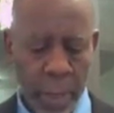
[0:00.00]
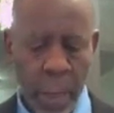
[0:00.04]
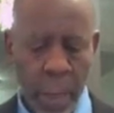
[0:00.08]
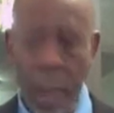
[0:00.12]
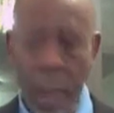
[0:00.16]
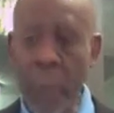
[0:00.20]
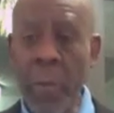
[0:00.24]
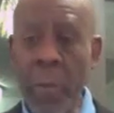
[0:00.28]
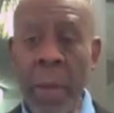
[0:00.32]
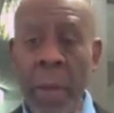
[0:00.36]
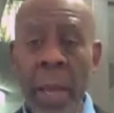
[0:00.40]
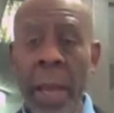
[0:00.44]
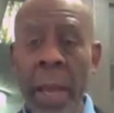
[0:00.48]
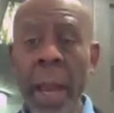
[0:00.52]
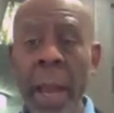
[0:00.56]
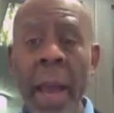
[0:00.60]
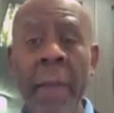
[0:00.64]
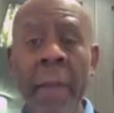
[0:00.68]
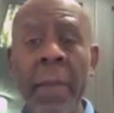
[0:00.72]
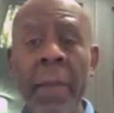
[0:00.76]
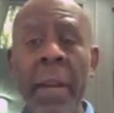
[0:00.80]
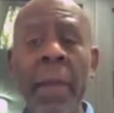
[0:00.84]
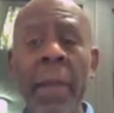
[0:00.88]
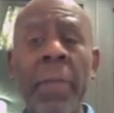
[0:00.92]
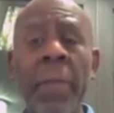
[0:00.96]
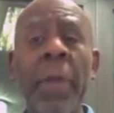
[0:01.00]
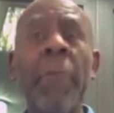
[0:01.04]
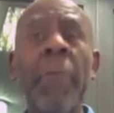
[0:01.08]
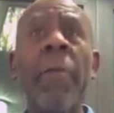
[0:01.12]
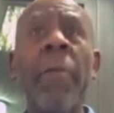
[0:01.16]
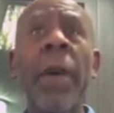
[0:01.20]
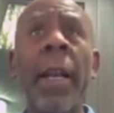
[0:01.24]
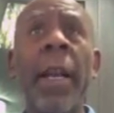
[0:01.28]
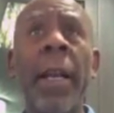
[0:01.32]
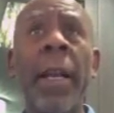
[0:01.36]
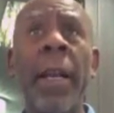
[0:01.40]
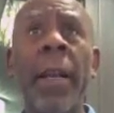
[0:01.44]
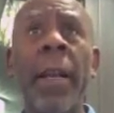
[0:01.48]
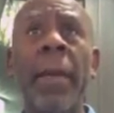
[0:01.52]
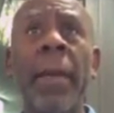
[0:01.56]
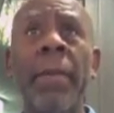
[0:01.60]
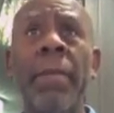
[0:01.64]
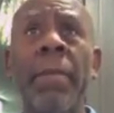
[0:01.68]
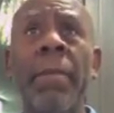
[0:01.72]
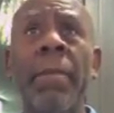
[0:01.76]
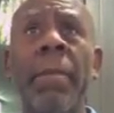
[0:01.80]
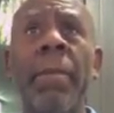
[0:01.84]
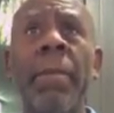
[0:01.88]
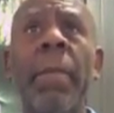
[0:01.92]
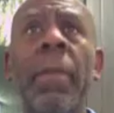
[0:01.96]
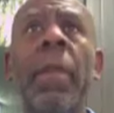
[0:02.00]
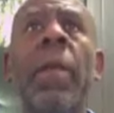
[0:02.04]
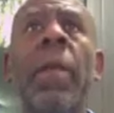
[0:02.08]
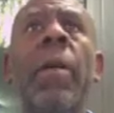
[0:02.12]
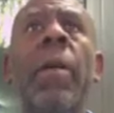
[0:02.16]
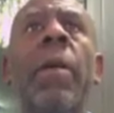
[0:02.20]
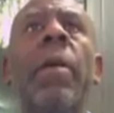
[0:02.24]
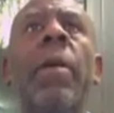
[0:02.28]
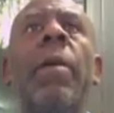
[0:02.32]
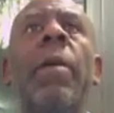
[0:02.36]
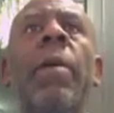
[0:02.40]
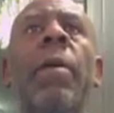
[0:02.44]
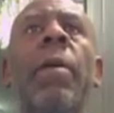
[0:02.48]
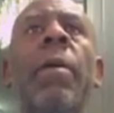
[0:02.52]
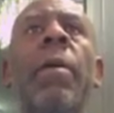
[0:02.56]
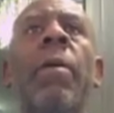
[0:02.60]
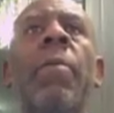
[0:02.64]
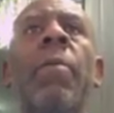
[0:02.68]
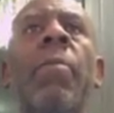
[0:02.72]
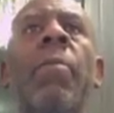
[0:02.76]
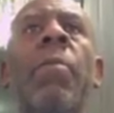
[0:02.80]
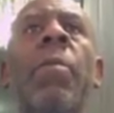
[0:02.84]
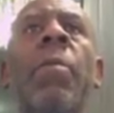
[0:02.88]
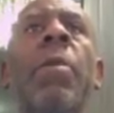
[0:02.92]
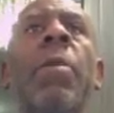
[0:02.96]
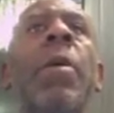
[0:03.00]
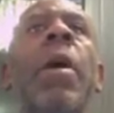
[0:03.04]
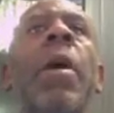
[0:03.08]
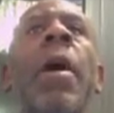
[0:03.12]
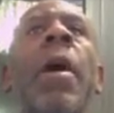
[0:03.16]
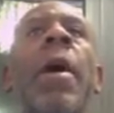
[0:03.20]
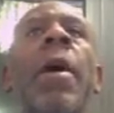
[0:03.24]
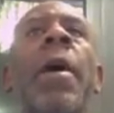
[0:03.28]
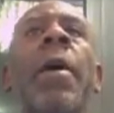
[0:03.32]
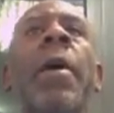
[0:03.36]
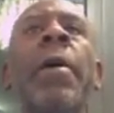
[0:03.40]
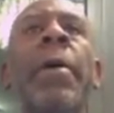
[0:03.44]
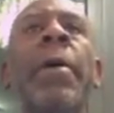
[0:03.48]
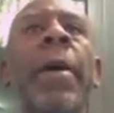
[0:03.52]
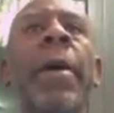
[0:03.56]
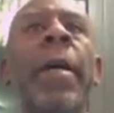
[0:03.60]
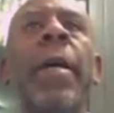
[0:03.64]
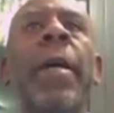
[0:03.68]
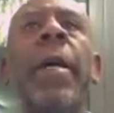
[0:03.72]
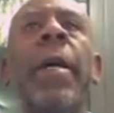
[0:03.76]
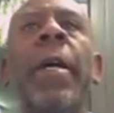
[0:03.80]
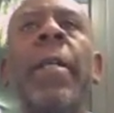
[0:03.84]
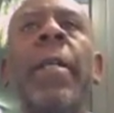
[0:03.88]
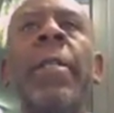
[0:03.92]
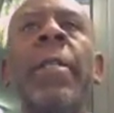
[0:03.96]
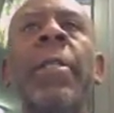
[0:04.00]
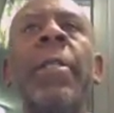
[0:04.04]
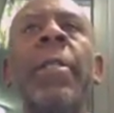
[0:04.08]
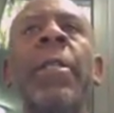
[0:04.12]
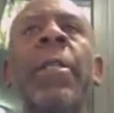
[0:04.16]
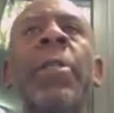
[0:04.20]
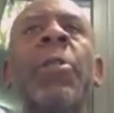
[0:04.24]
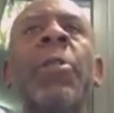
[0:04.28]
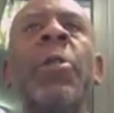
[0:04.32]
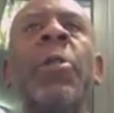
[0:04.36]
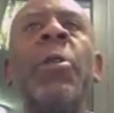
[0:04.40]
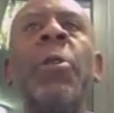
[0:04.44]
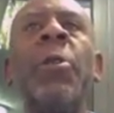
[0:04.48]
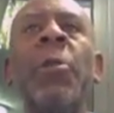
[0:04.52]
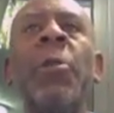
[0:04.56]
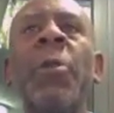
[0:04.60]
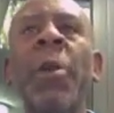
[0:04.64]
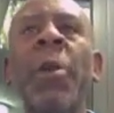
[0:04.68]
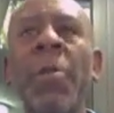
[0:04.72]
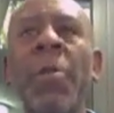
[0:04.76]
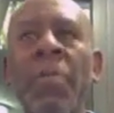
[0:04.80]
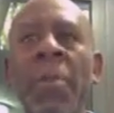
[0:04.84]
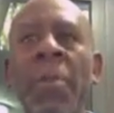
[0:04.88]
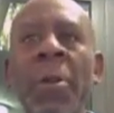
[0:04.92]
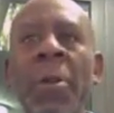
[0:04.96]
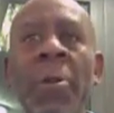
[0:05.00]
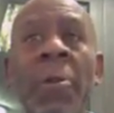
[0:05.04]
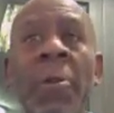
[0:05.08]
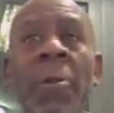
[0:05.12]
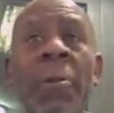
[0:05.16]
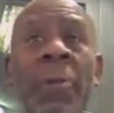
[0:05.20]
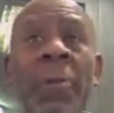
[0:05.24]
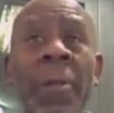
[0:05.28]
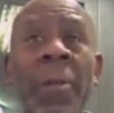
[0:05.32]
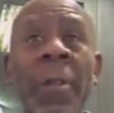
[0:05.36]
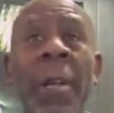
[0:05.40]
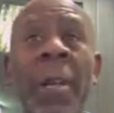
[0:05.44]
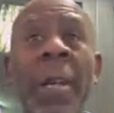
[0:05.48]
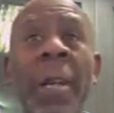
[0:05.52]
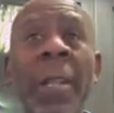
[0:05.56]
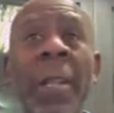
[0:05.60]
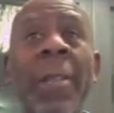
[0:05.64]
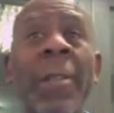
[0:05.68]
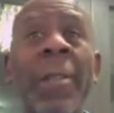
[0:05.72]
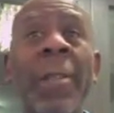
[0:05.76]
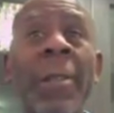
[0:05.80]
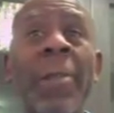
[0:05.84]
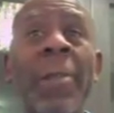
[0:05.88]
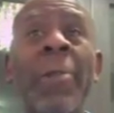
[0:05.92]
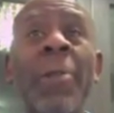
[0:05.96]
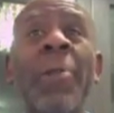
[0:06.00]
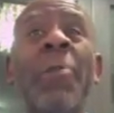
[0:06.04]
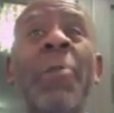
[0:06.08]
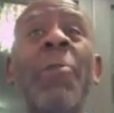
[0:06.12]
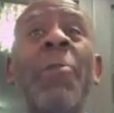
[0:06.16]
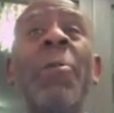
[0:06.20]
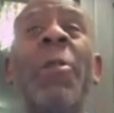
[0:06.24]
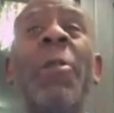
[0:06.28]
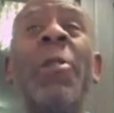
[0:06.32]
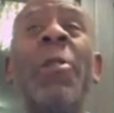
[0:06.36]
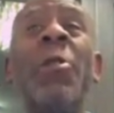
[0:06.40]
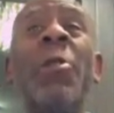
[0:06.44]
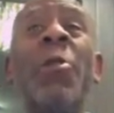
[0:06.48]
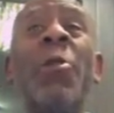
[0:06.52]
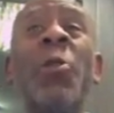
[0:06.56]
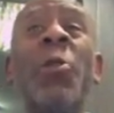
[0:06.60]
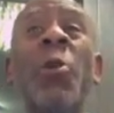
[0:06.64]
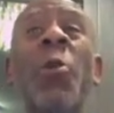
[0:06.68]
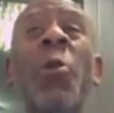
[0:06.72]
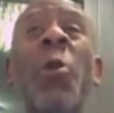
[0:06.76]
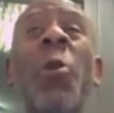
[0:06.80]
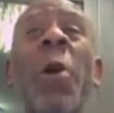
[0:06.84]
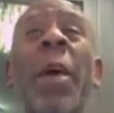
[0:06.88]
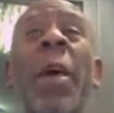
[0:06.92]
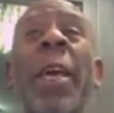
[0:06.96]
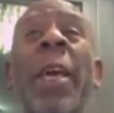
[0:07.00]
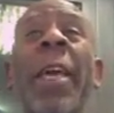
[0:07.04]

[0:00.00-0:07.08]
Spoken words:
And we can have it up and running. We're hiring additional computer scientists who enjoy